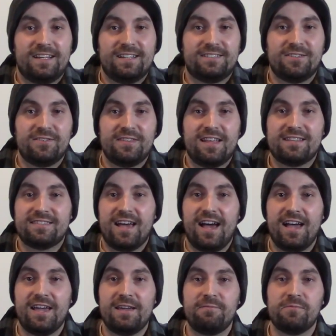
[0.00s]
during that
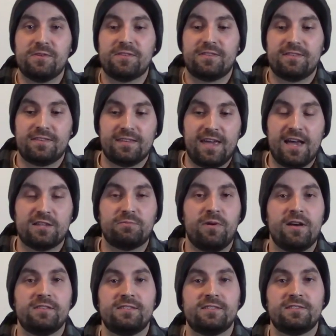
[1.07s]
time, with gas
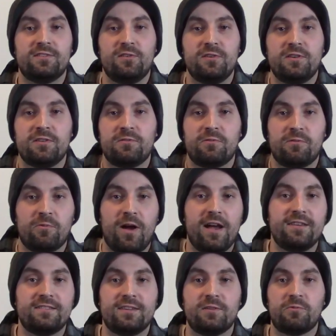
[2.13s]
prices slowly
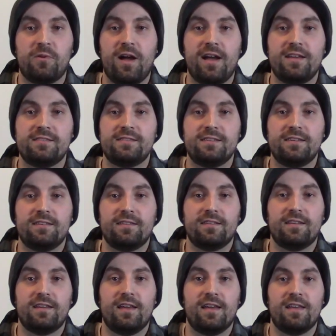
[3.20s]
rising
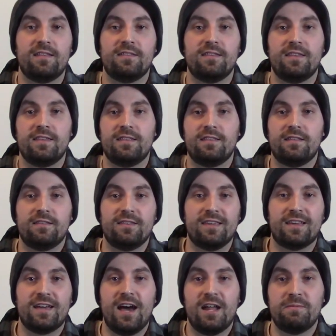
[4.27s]
and the
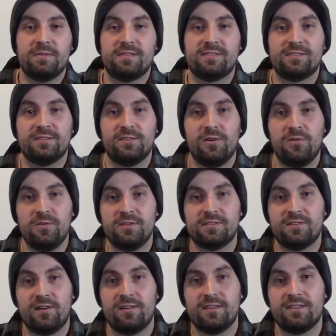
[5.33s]
economy slowly
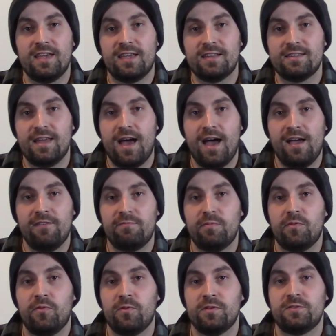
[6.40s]
starting to take a dive
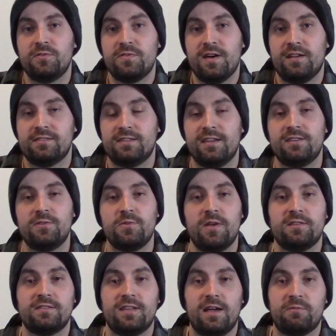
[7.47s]
before the
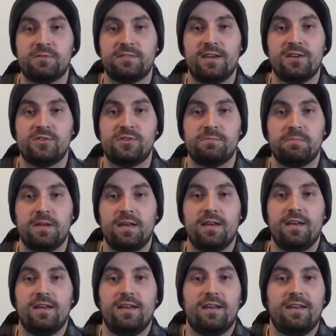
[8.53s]
2008-2009 recession,
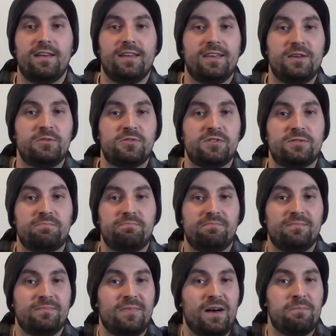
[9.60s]
it was just
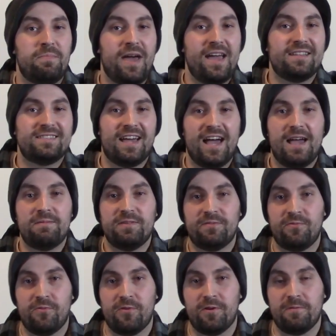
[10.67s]
a bad timing
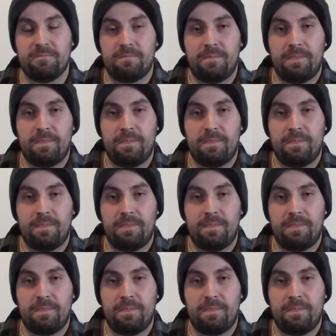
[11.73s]
for them.